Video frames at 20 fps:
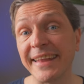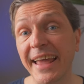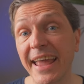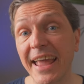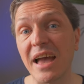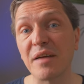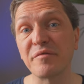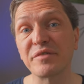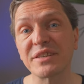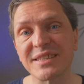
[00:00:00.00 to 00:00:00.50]
they
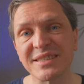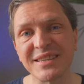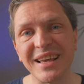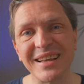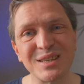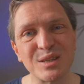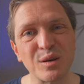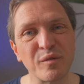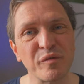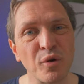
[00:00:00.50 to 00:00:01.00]
have a
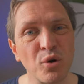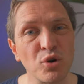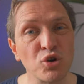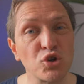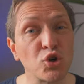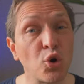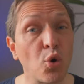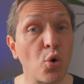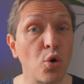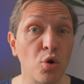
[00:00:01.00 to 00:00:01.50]
sense of
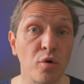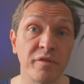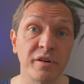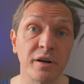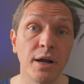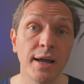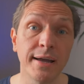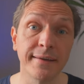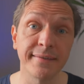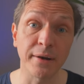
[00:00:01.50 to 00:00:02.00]
control over
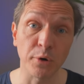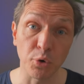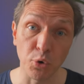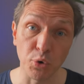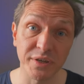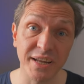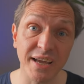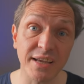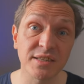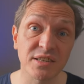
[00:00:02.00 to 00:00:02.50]
their
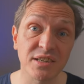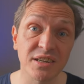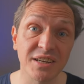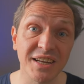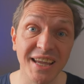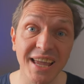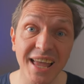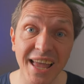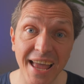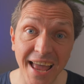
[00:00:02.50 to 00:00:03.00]
own
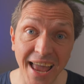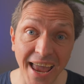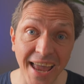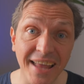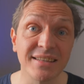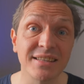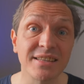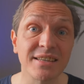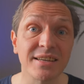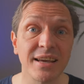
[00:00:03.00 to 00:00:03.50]
destiny
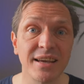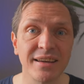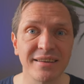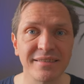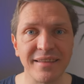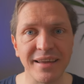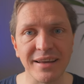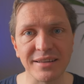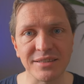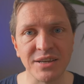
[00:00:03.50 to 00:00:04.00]
and
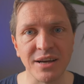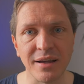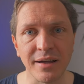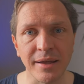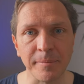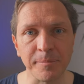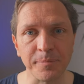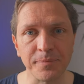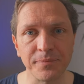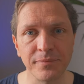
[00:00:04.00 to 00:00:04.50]
their
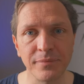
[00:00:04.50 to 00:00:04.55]
time.